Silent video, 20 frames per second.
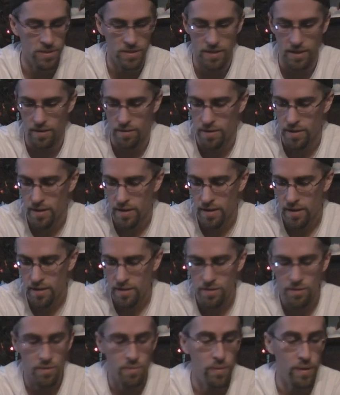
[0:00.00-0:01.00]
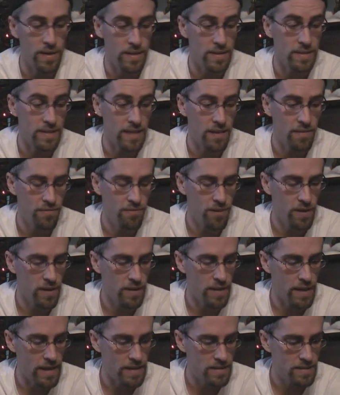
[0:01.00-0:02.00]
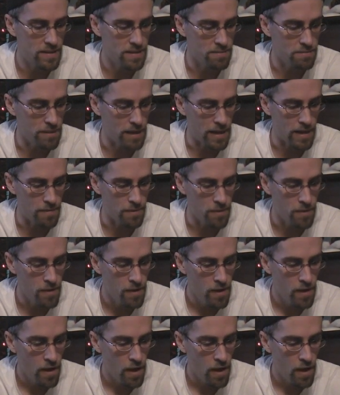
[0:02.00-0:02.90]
So, good riddance. Have fun on that team, Babin.